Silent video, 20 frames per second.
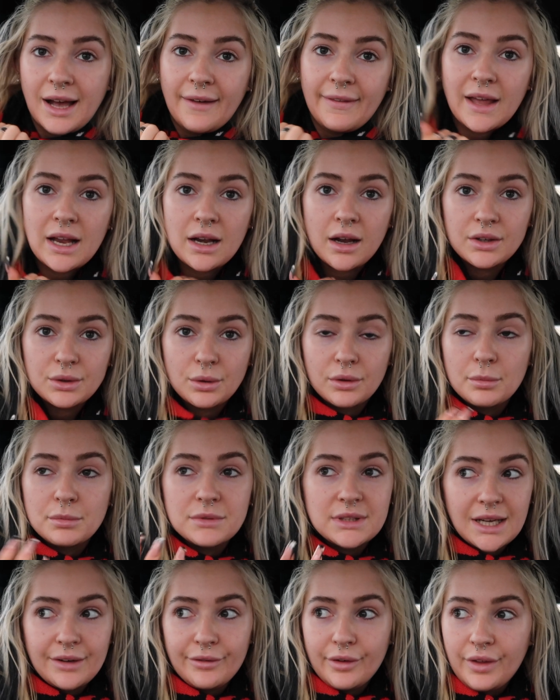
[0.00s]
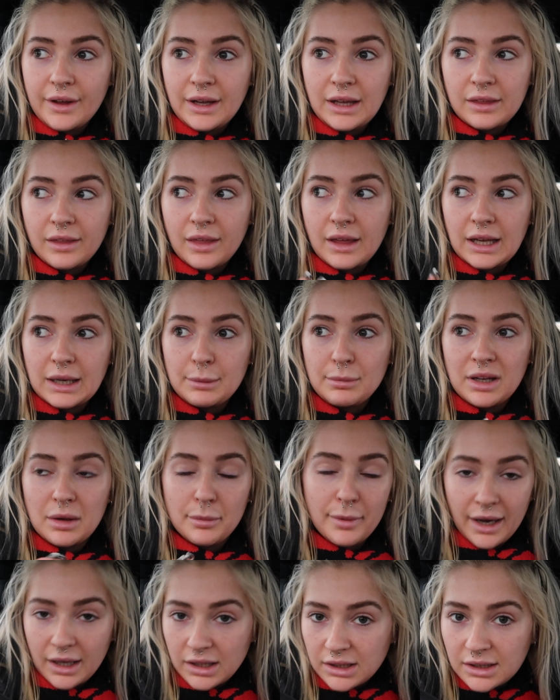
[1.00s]
and they I don't want them to ever think that they're going to be
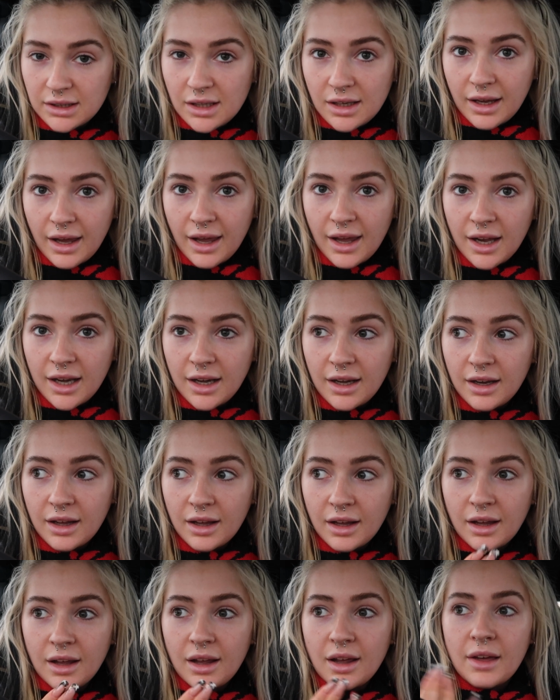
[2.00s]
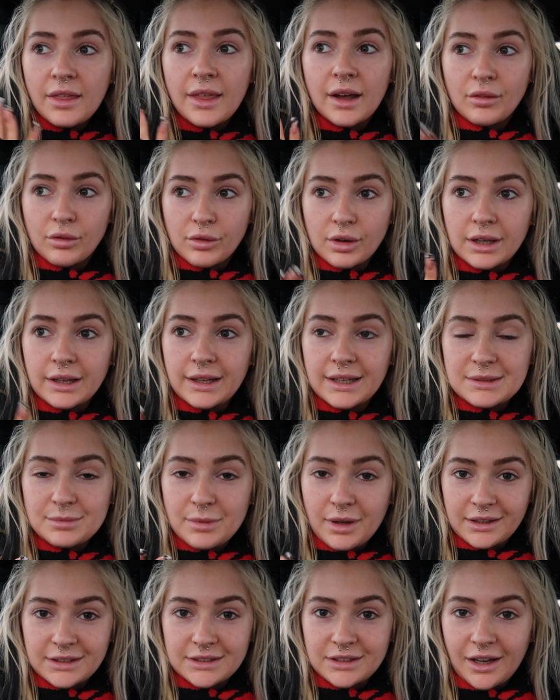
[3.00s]
abandoned again that really gives
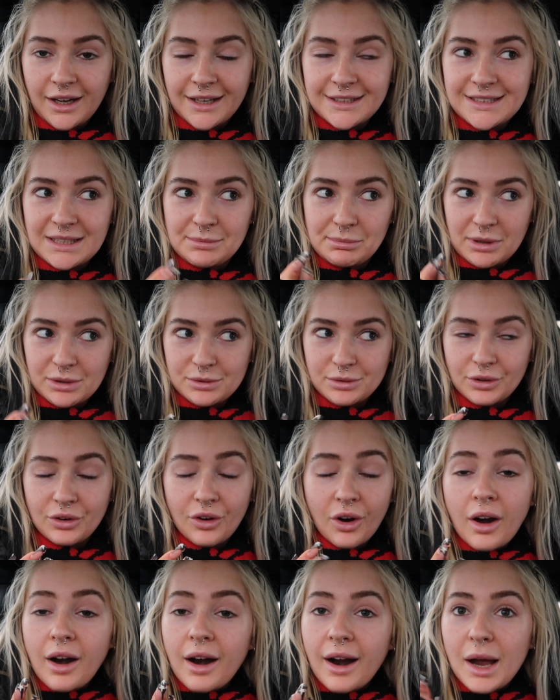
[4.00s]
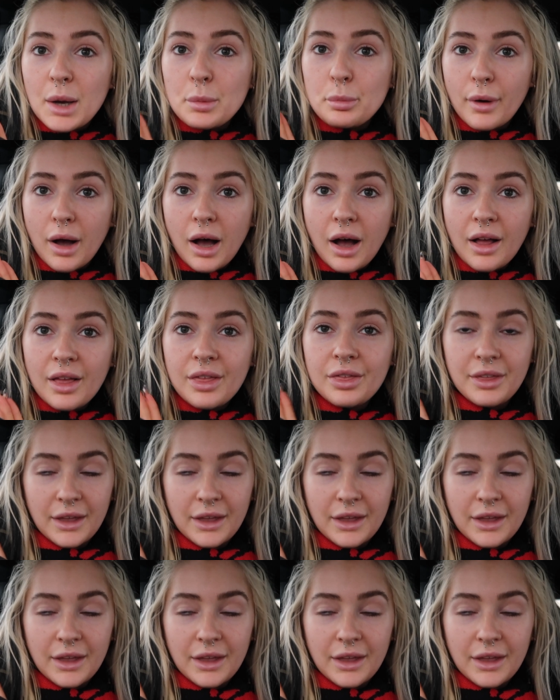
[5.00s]
me anxiety and makes me cry but